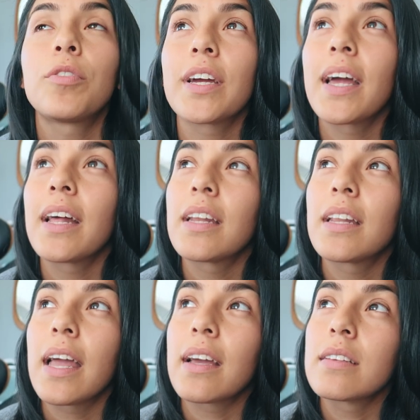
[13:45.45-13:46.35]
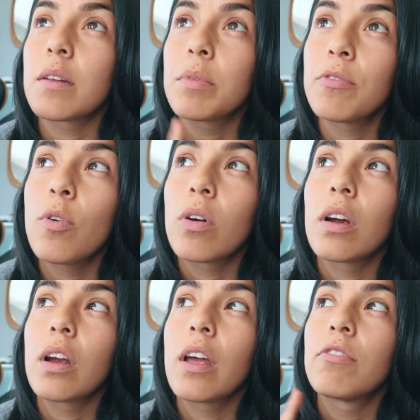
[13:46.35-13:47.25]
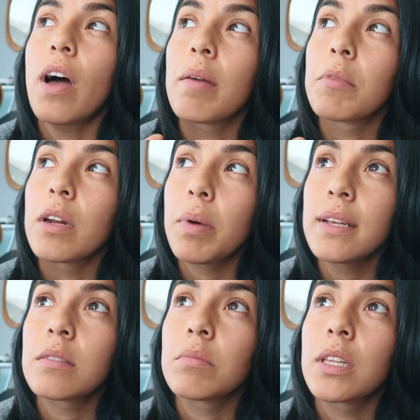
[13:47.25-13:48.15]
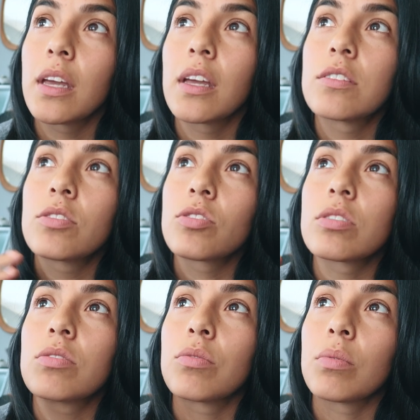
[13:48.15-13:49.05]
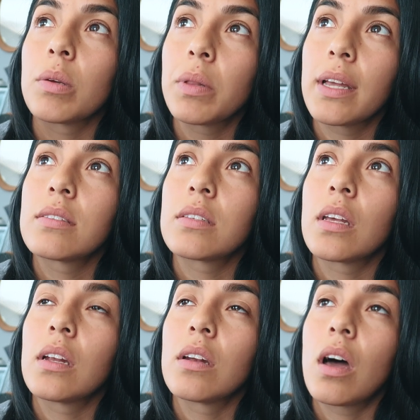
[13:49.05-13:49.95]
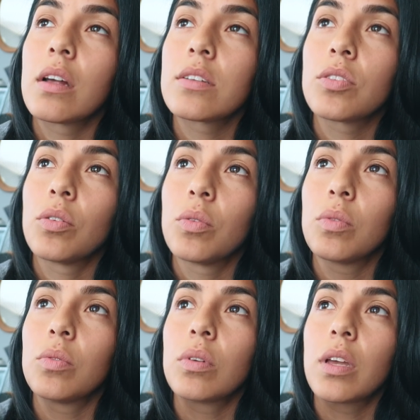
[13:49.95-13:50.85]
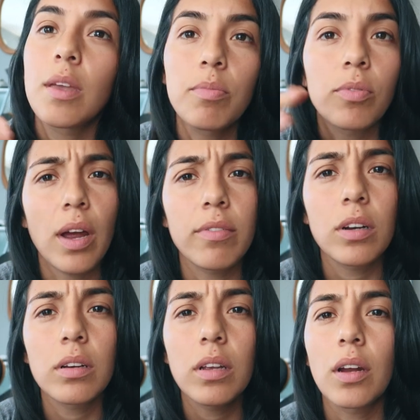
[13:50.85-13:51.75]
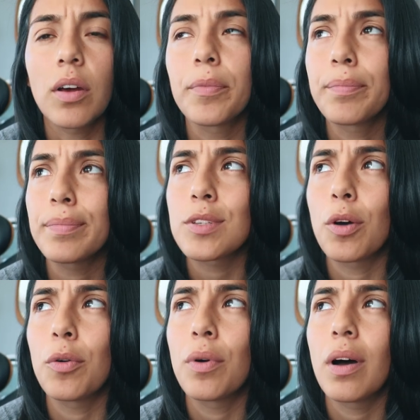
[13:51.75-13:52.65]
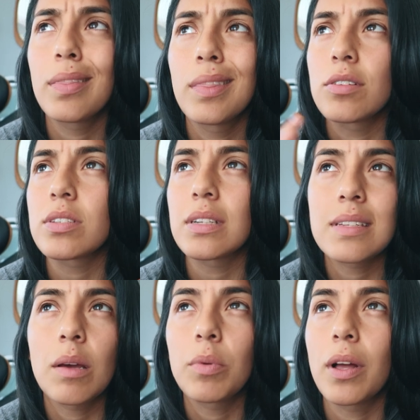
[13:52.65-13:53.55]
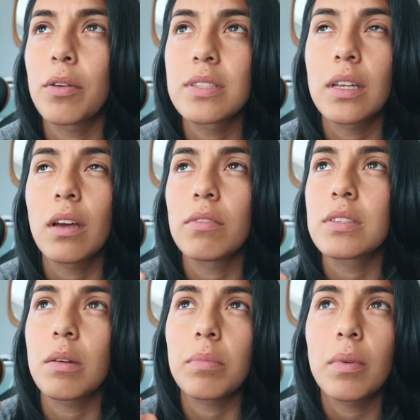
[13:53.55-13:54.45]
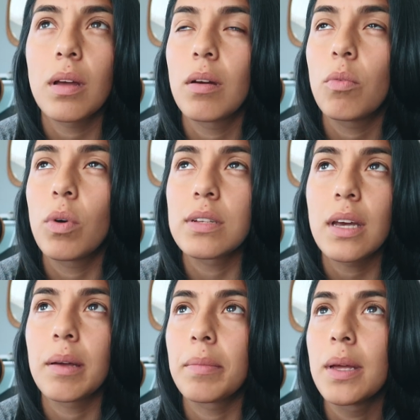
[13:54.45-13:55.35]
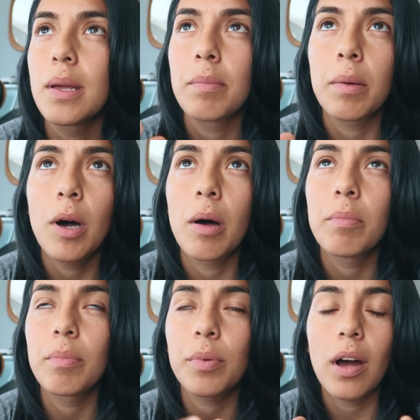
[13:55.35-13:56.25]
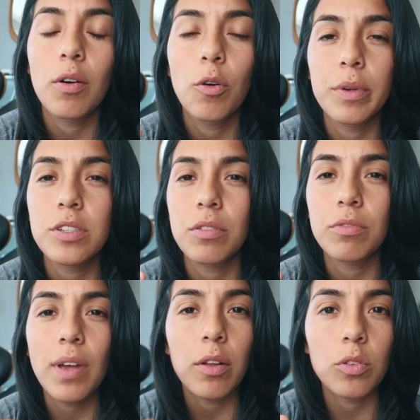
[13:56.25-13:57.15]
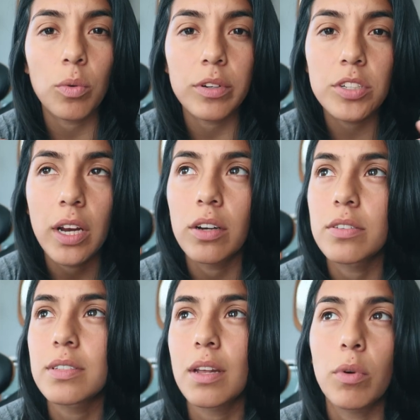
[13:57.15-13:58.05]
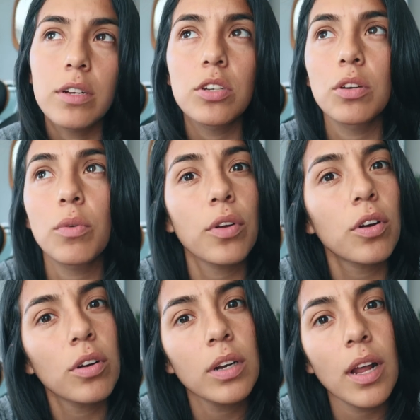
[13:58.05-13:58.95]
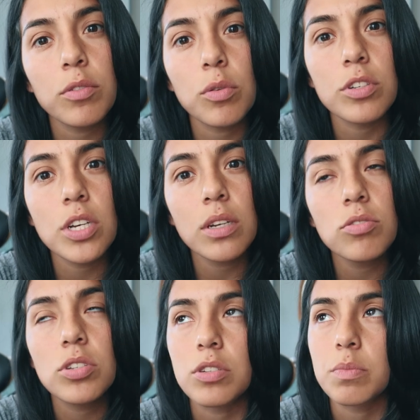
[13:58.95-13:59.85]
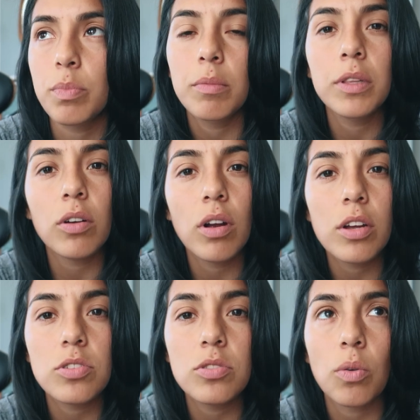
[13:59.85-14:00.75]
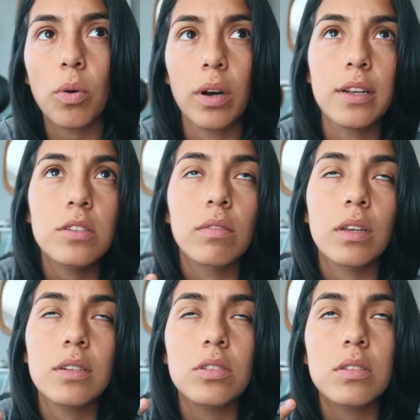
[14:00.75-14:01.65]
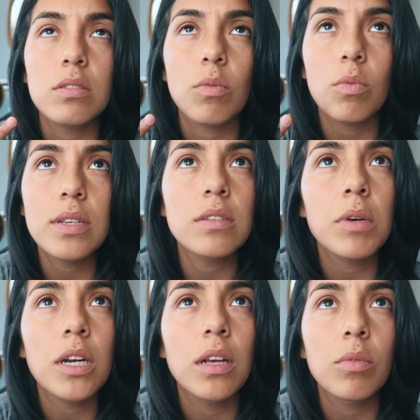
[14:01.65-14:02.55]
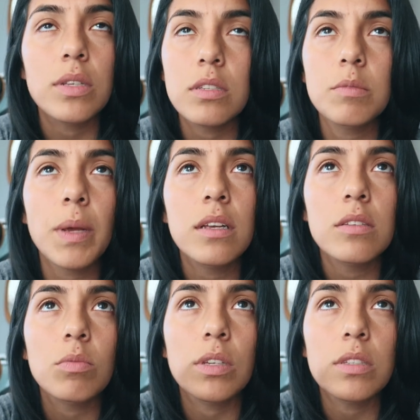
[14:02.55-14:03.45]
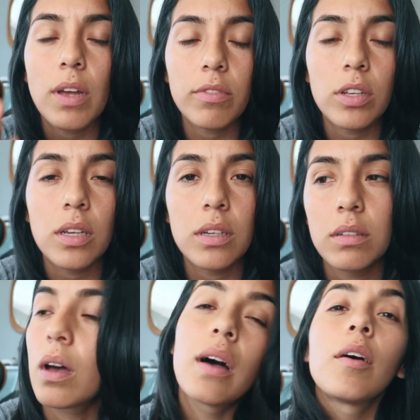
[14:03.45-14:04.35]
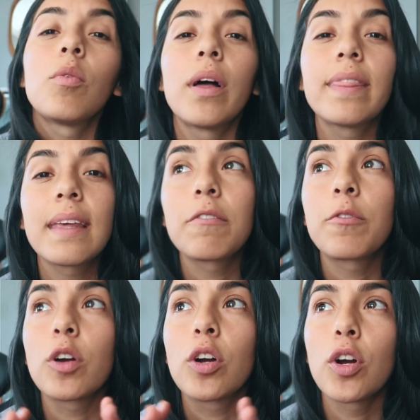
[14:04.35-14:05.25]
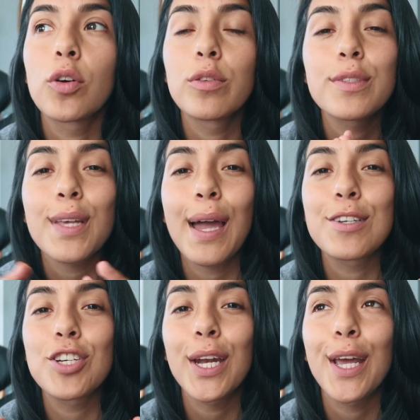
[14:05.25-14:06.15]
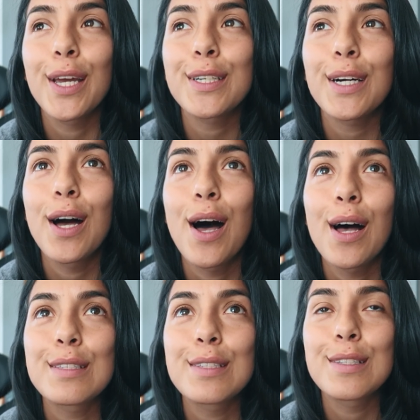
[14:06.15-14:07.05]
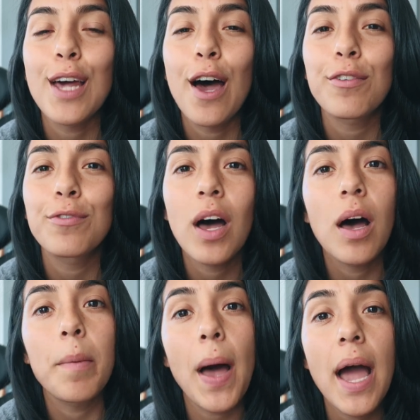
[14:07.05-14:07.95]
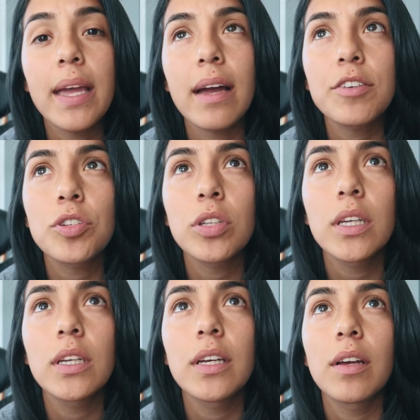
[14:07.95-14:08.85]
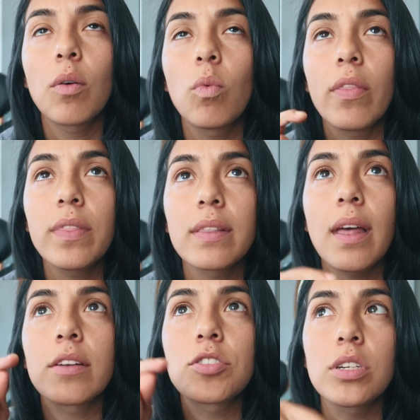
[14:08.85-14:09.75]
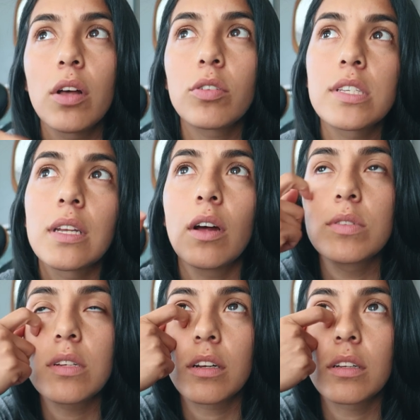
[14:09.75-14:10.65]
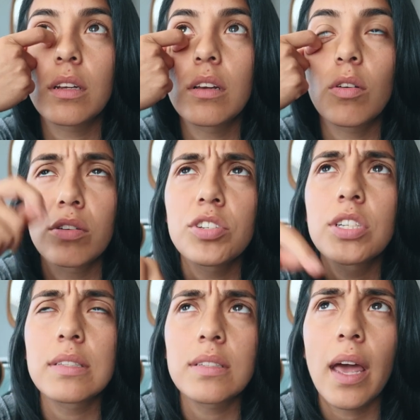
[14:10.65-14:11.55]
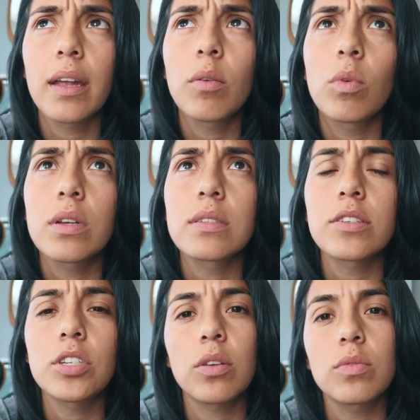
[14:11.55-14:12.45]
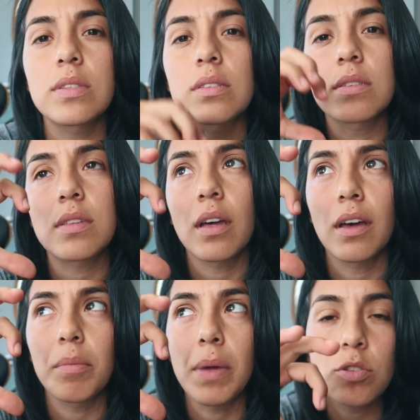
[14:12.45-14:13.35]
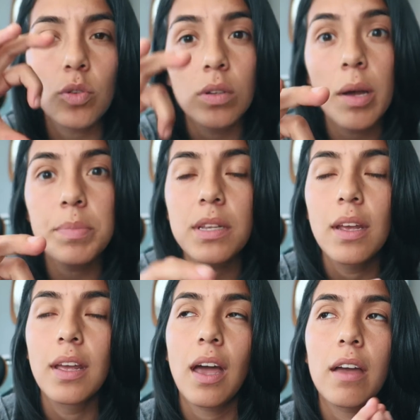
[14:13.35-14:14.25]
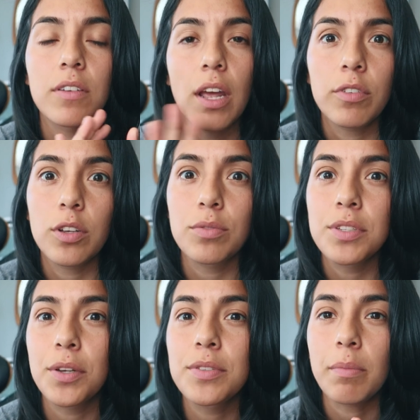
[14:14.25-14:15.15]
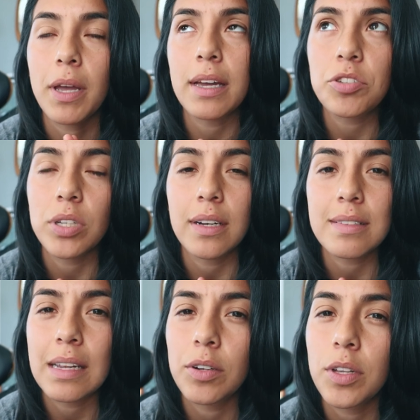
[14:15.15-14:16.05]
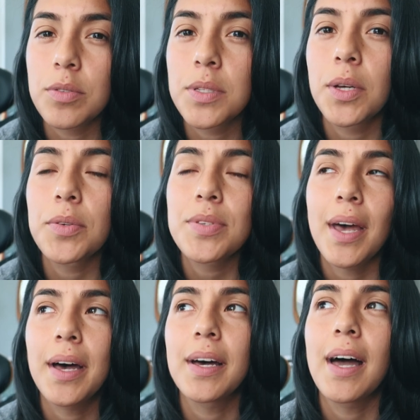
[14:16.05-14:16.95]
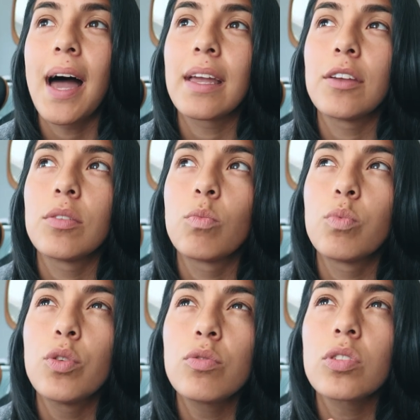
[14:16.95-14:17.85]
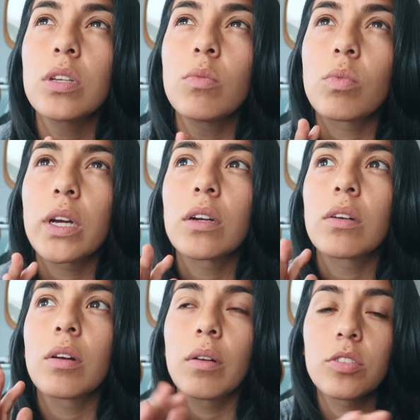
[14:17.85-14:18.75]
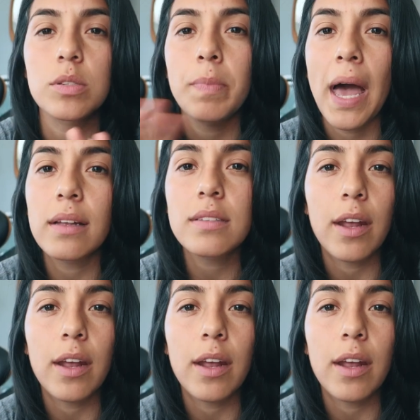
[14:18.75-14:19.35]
Don't forget, like I said before, if I'm gonna buy something, it's just to replace it, not to keep forever, you know? So there's an example I always think of. It's like, one time my mom brought a whole bunch of outdoor chairs, and what did she do with her current outdoor chair? She just put them in the garage store, and I just feel like just a waste of money, waste of space, of everything. One thing for girls, hygienic stuff. One thing that Jenell Kristina always said was that she uses the menstrual cups. I've never used those. I'm actually kind of scared to use those. I usually wear just pads.